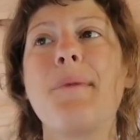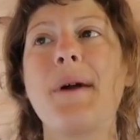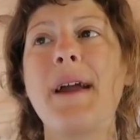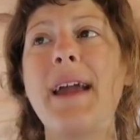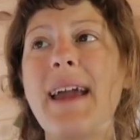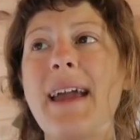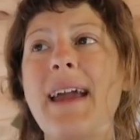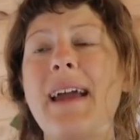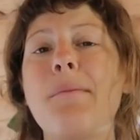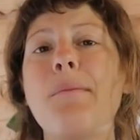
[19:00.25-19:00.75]

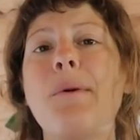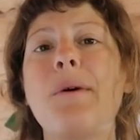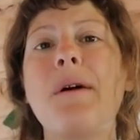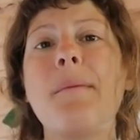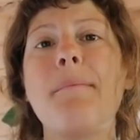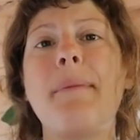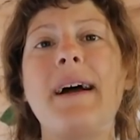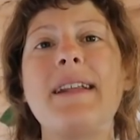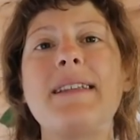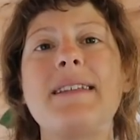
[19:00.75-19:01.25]
bringing in more
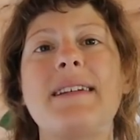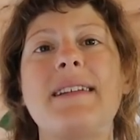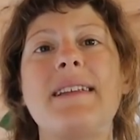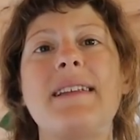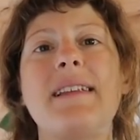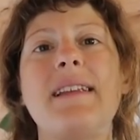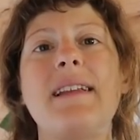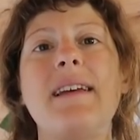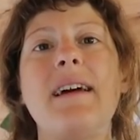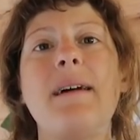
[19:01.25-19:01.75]

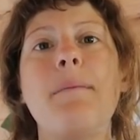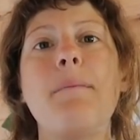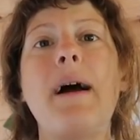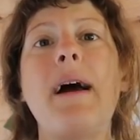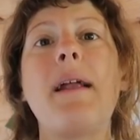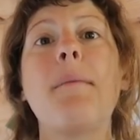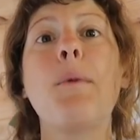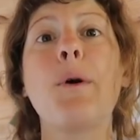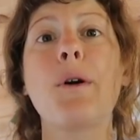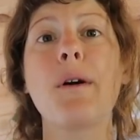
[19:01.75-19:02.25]
abundant
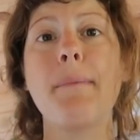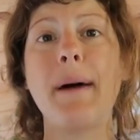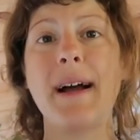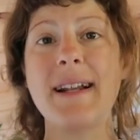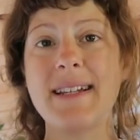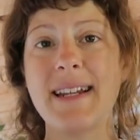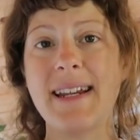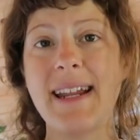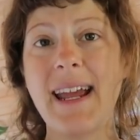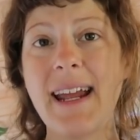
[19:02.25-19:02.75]
and more
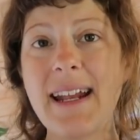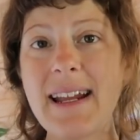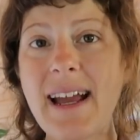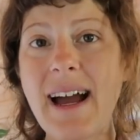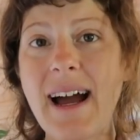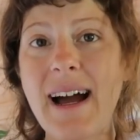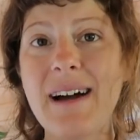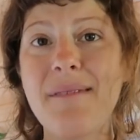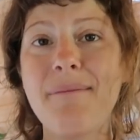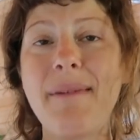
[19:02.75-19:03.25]
abundant
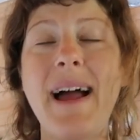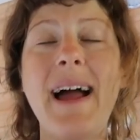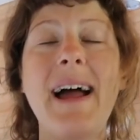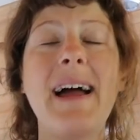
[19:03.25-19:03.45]
income